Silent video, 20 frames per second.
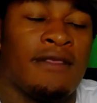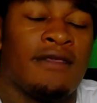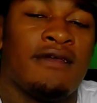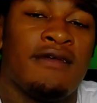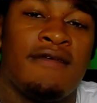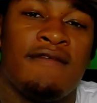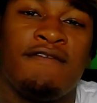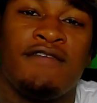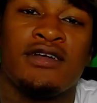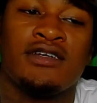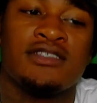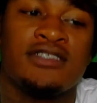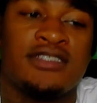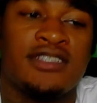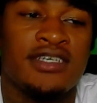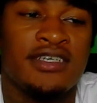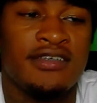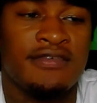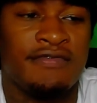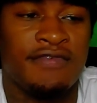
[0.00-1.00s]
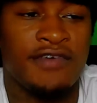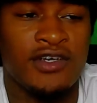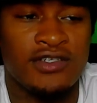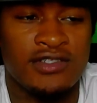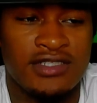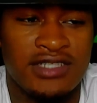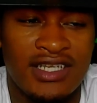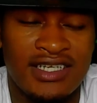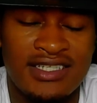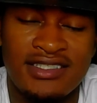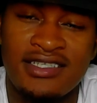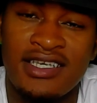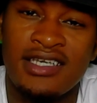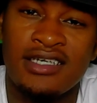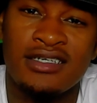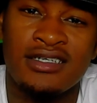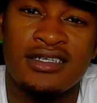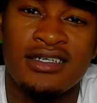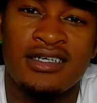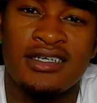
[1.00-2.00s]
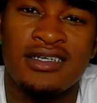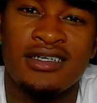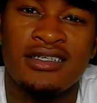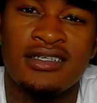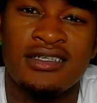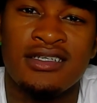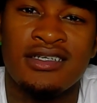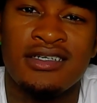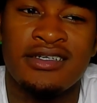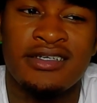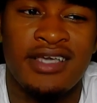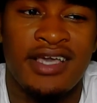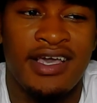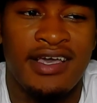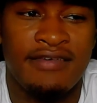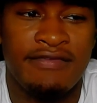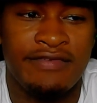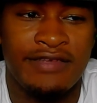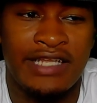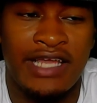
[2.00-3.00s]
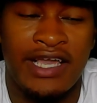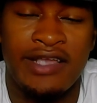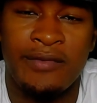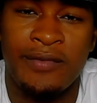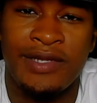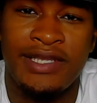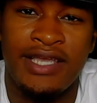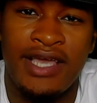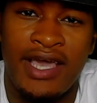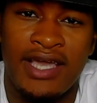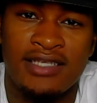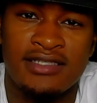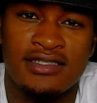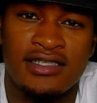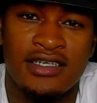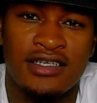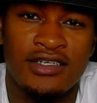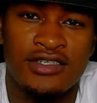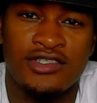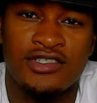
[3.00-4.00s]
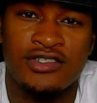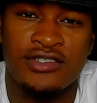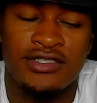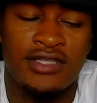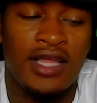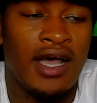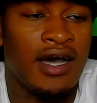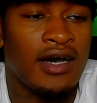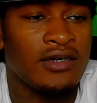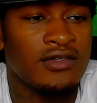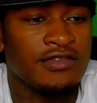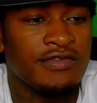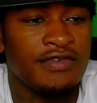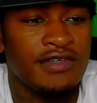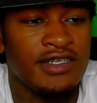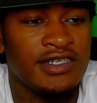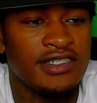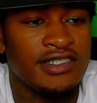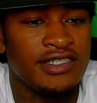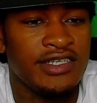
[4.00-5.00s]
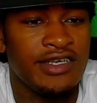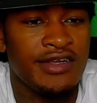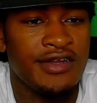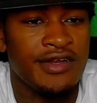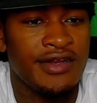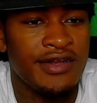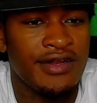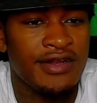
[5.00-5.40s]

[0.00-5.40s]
First thing first, let's take a good look at Flight React signature styles for this year.